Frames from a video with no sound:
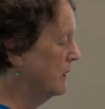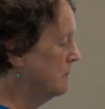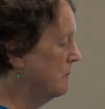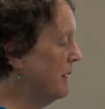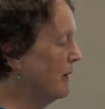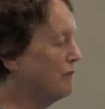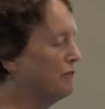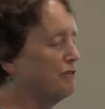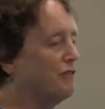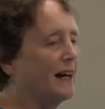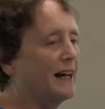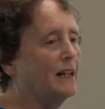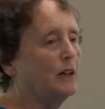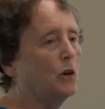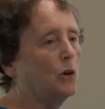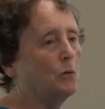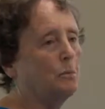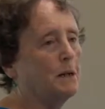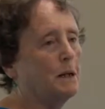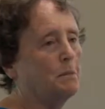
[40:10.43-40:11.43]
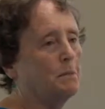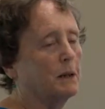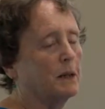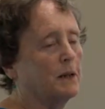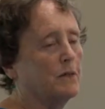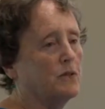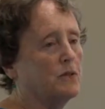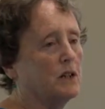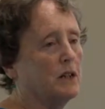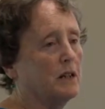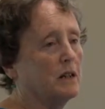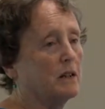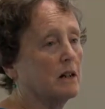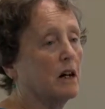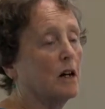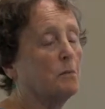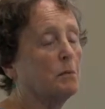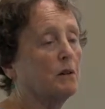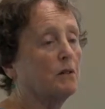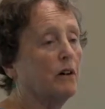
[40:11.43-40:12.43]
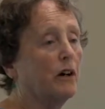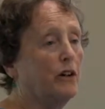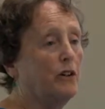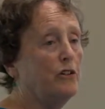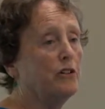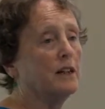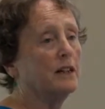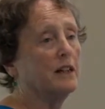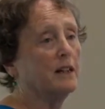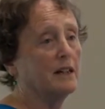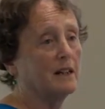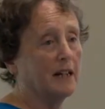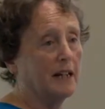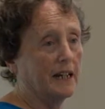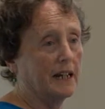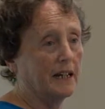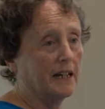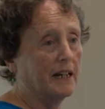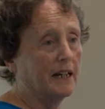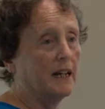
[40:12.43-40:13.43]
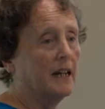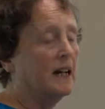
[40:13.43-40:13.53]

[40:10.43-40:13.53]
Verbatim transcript: Mount Philo, people have seen a couple of hundred in a day.